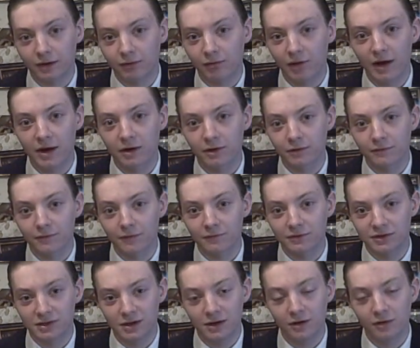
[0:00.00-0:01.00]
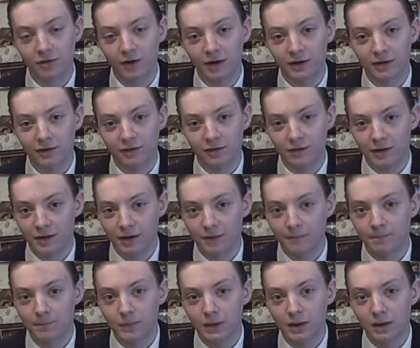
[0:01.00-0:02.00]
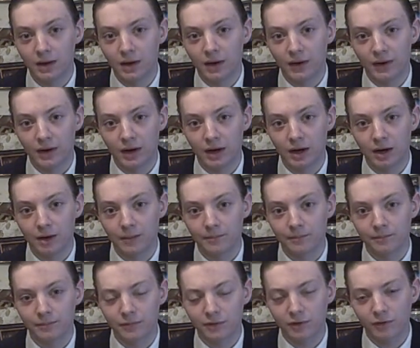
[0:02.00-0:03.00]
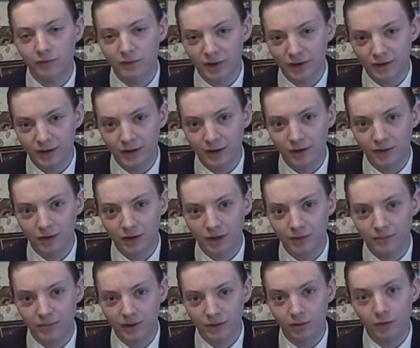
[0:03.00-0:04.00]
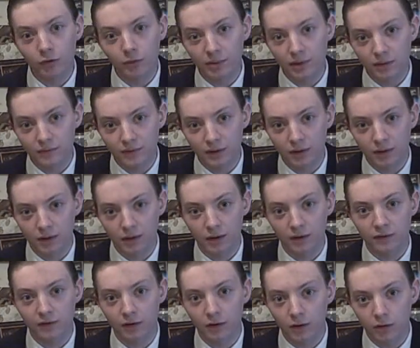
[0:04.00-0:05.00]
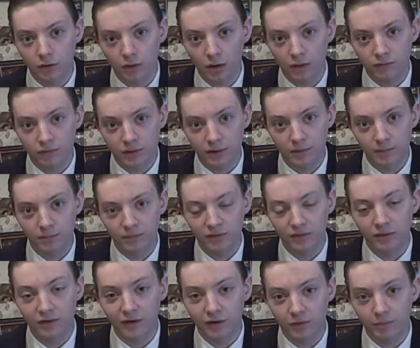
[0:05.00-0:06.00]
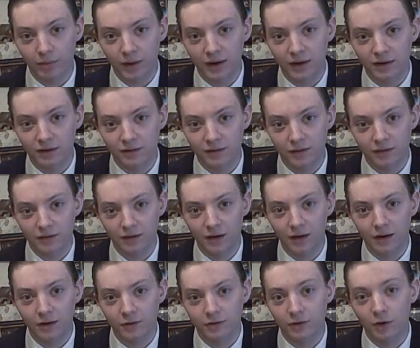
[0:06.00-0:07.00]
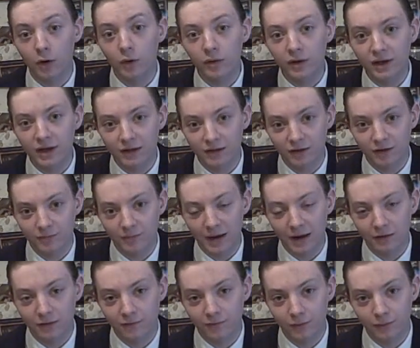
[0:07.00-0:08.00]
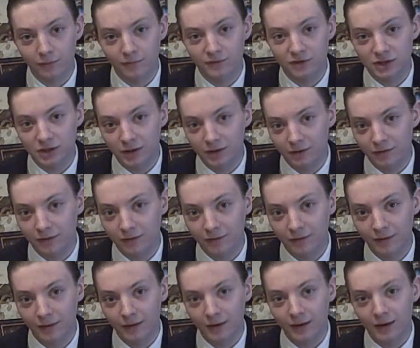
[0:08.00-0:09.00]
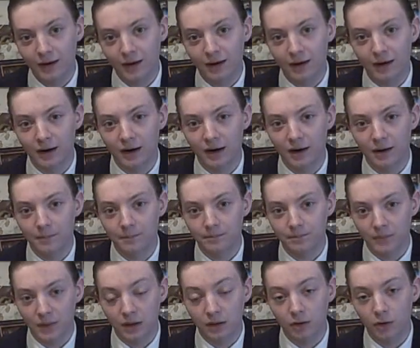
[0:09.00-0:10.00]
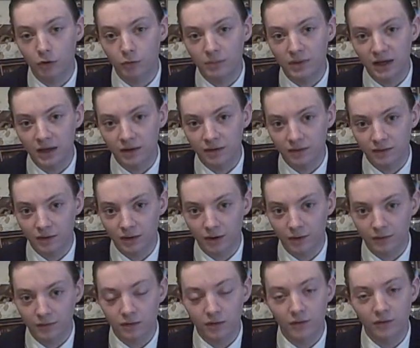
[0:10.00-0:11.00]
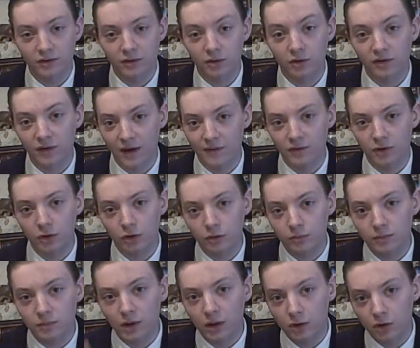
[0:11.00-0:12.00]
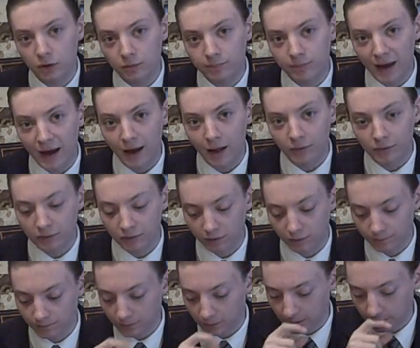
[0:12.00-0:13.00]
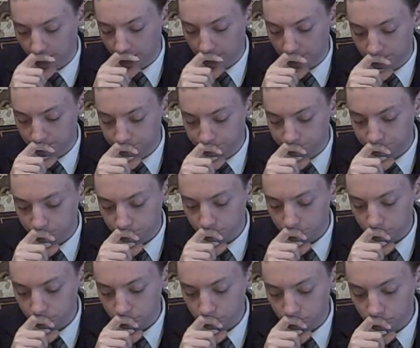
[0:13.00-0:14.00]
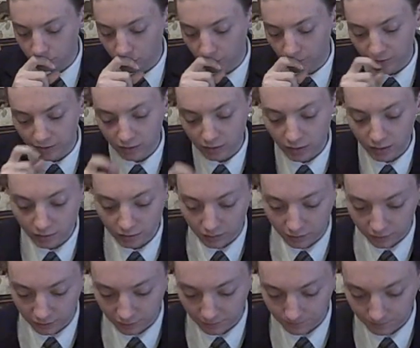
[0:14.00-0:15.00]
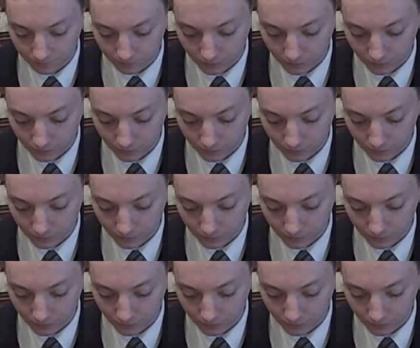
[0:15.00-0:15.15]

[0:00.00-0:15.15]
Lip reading: layer of cheese on this thing. So really, you know, it can be a little bit of a turnoff when you just bite into the taco and you only get this mouthful of cheese and no meat. You know, it's always good to have a good balance when you're eating this.